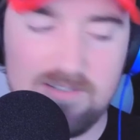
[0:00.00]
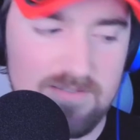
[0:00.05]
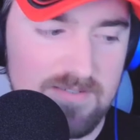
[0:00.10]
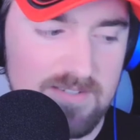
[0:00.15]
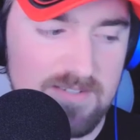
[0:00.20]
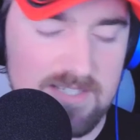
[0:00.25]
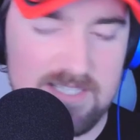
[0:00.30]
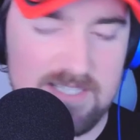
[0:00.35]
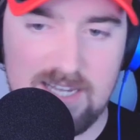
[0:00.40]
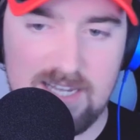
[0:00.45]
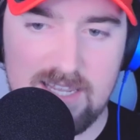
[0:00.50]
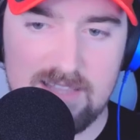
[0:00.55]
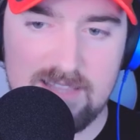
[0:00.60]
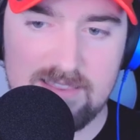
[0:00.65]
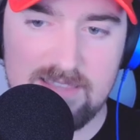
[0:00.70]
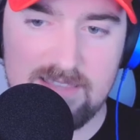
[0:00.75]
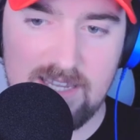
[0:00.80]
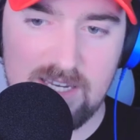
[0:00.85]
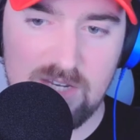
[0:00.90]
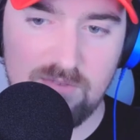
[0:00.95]

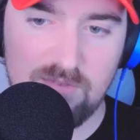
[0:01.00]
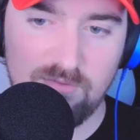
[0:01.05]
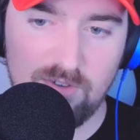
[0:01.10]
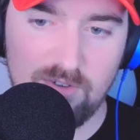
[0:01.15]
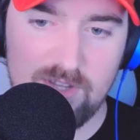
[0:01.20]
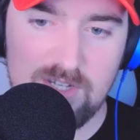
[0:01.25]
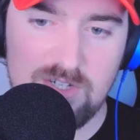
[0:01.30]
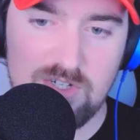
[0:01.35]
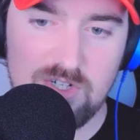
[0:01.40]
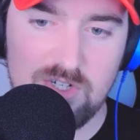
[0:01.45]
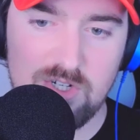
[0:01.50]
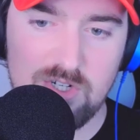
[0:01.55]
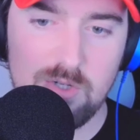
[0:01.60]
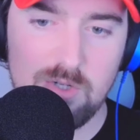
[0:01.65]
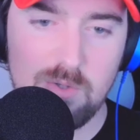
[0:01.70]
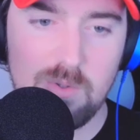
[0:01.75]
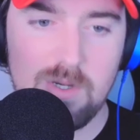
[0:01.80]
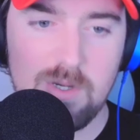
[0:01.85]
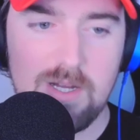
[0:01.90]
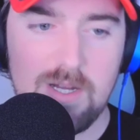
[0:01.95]
Sin, thank you for the
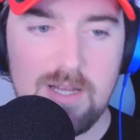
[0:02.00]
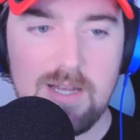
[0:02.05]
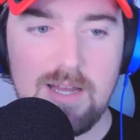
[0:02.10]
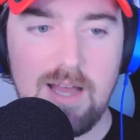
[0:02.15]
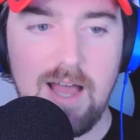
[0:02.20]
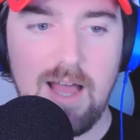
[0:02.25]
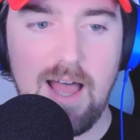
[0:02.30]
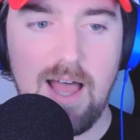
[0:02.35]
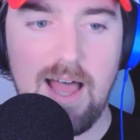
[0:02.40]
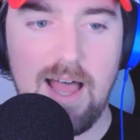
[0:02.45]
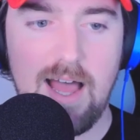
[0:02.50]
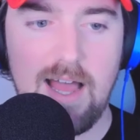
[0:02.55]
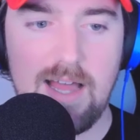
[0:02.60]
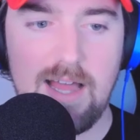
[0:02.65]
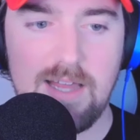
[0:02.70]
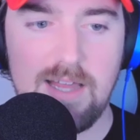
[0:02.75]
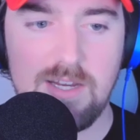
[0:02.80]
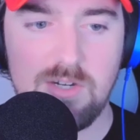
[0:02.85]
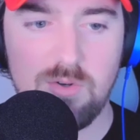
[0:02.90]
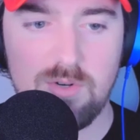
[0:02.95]
2.
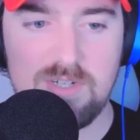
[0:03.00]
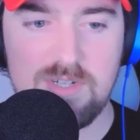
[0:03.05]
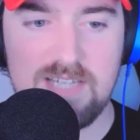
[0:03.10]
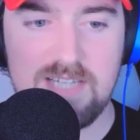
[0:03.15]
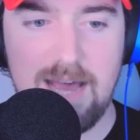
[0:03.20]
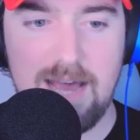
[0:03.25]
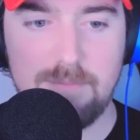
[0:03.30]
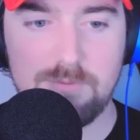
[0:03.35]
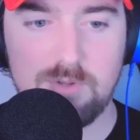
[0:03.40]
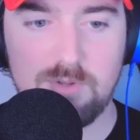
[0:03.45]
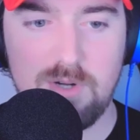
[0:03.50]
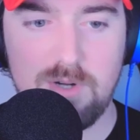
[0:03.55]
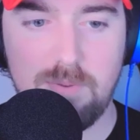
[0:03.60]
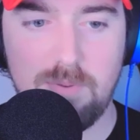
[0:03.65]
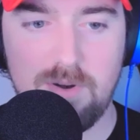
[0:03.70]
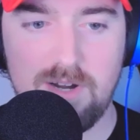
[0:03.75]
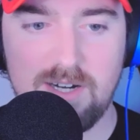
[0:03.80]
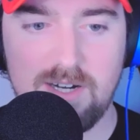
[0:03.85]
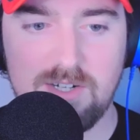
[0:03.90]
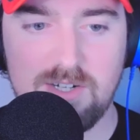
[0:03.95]
Your top 3
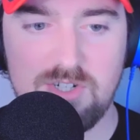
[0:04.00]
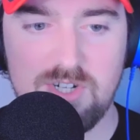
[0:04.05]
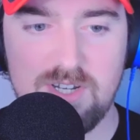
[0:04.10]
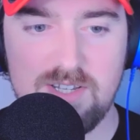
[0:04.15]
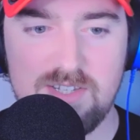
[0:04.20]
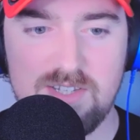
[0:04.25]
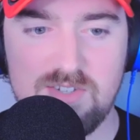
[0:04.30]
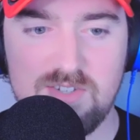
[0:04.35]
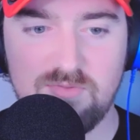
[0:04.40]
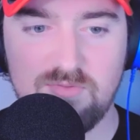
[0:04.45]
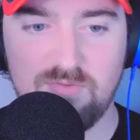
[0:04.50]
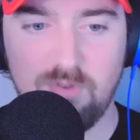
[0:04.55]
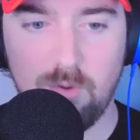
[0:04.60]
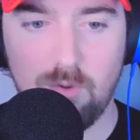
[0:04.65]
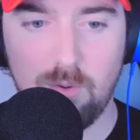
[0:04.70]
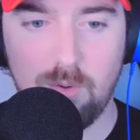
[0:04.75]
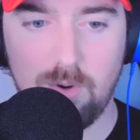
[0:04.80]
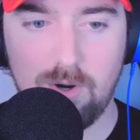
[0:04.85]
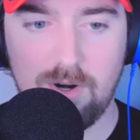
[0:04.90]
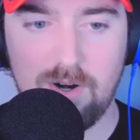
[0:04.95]
predictions
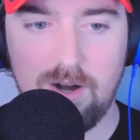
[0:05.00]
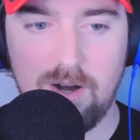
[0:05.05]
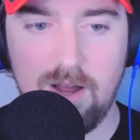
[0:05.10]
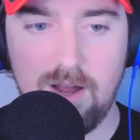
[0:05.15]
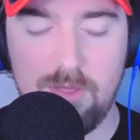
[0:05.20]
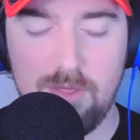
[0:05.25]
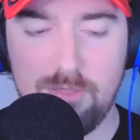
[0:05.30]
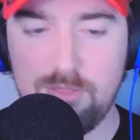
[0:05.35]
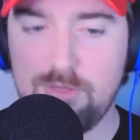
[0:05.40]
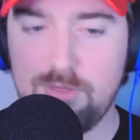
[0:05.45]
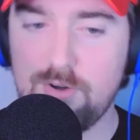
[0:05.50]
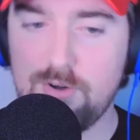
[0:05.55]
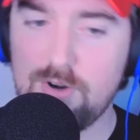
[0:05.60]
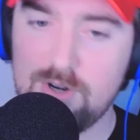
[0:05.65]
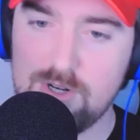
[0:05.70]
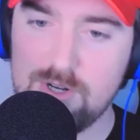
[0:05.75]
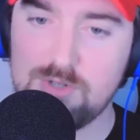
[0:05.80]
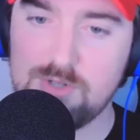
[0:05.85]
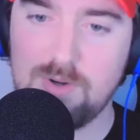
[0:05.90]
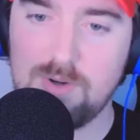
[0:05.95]
for a
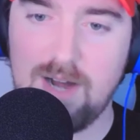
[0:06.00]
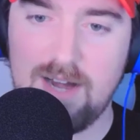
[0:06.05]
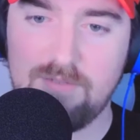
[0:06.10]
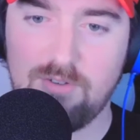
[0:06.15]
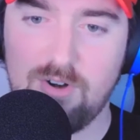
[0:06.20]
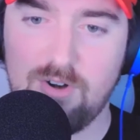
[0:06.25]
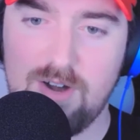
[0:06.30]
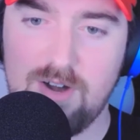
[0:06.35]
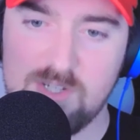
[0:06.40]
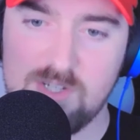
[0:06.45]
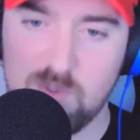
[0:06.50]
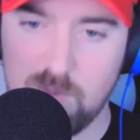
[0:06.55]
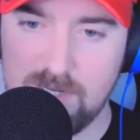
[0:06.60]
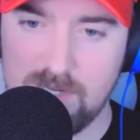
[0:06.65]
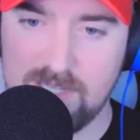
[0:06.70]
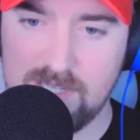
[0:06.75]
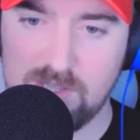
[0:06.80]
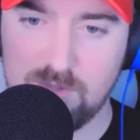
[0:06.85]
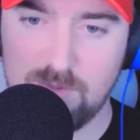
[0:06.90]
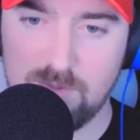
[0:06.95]
third driver at
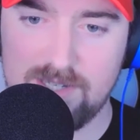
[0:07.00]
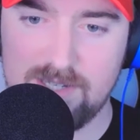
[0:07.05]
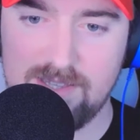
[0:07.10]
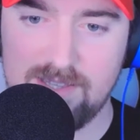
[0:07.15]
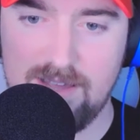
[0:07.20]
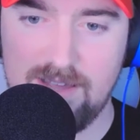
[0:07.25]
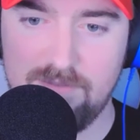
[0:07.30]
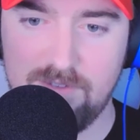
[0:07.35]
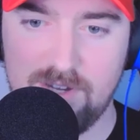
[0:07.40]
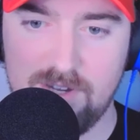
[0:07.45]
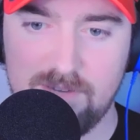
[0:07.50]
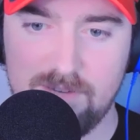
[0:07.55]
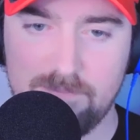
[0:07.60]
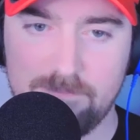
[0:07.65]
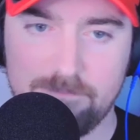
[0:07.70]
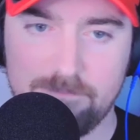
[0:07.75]
2311.